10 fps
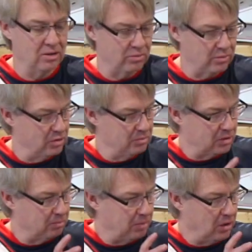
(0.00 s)
a little room
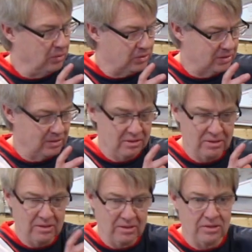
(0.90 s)
to post
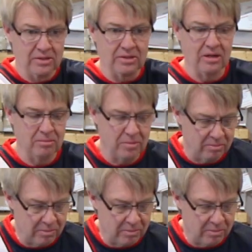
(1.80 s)
some